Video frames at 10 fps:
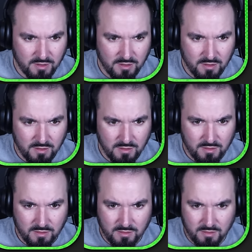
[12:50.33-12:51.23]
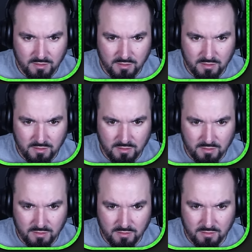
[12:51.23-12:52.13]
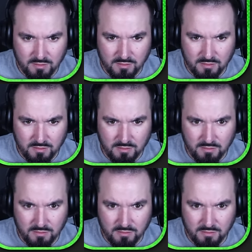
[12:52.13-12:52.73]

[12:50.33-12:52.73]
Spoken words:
(no one is talking)